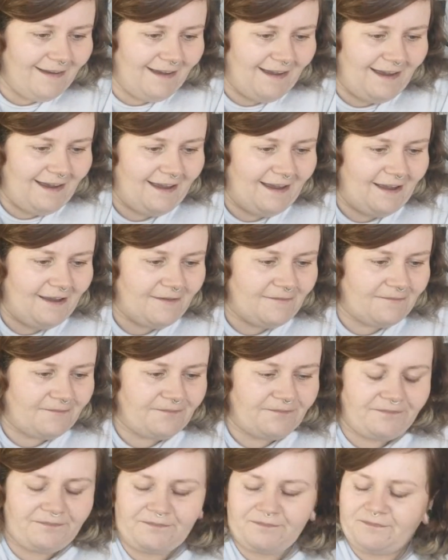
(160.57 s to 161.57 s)
I
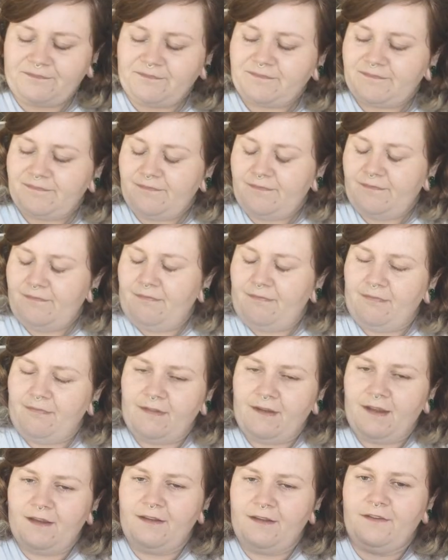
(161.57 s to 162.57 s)

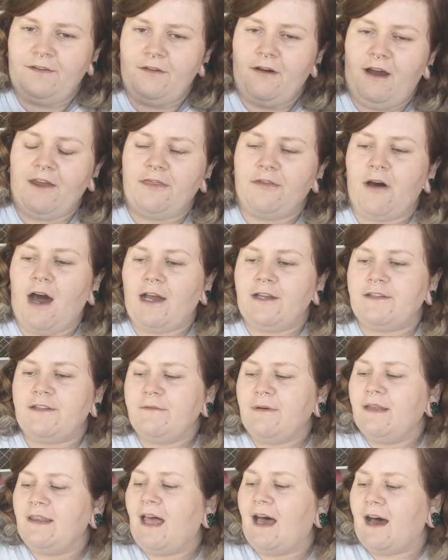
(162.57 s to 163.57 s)
so I thought I'd
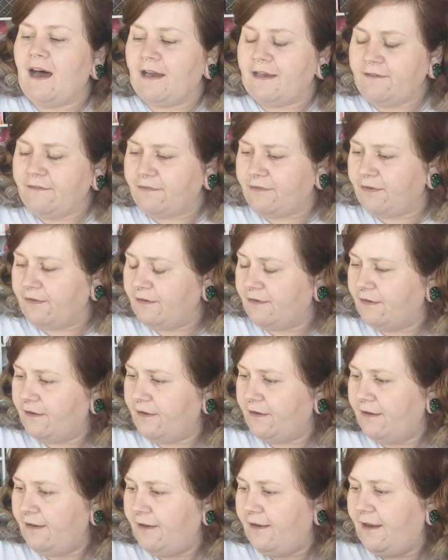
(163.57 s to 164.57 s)
do a live,
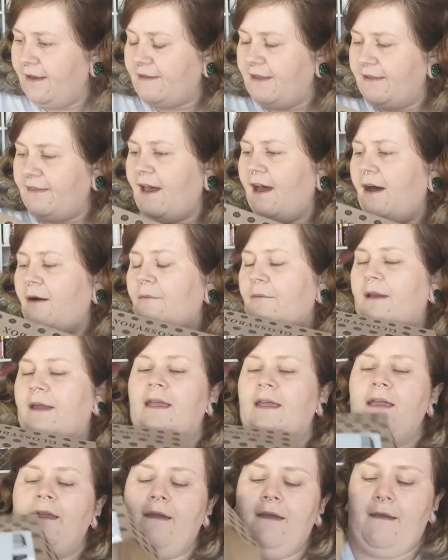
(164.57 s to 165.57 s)
then that
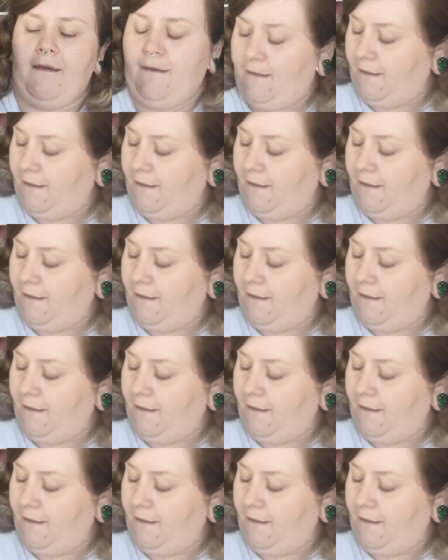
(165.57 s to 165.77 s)
way,